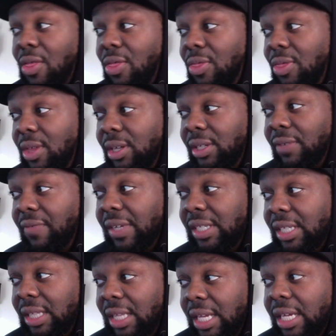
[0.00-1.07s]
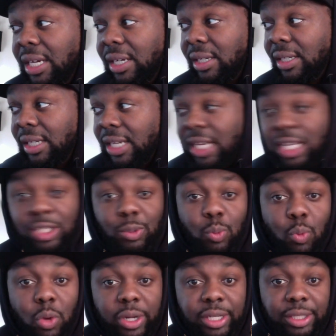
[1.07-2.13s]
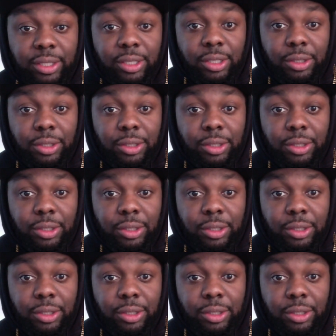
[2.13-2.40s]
The division leader is 1-2.